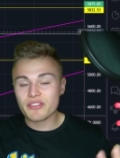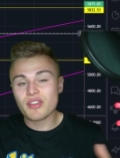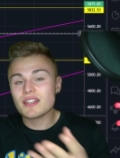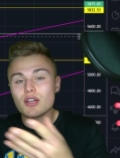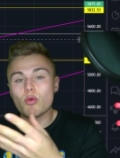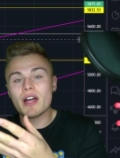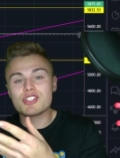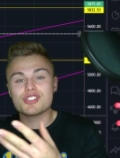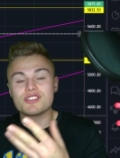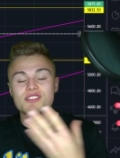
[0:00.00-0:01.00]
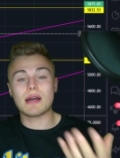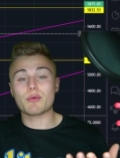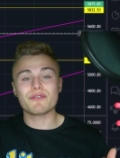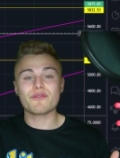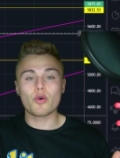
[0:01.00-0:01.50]
ascending wedges
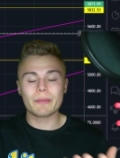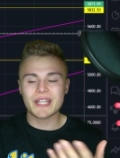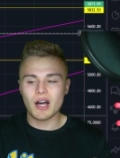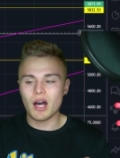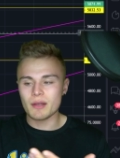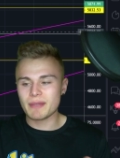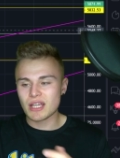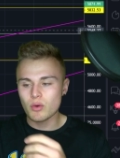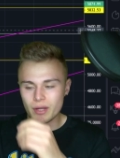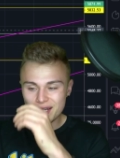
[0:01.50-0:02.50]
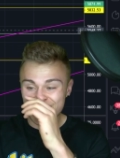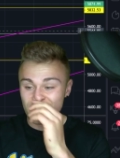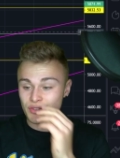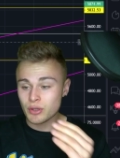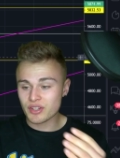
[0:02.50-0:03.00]
that were forming on Bitcoin.
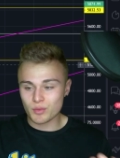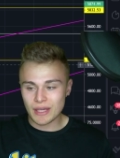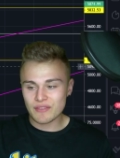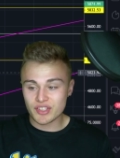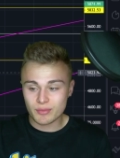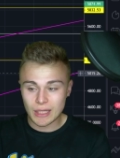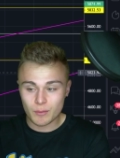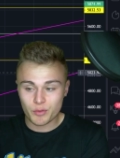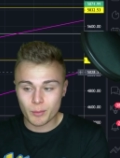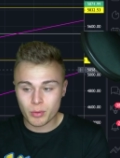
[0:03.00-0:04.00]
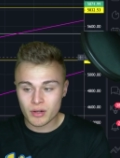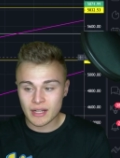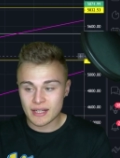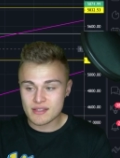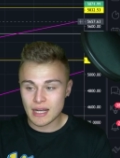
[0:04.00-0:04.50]
And you'll notice we have a bottom
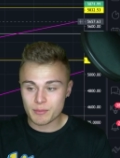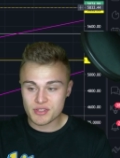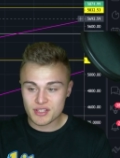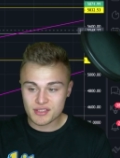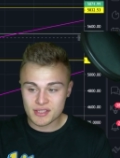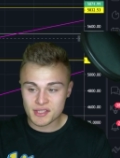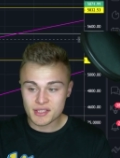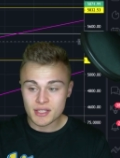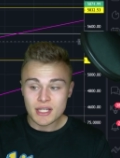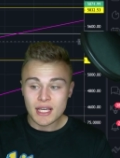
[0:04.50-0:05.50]
support and a top resistance.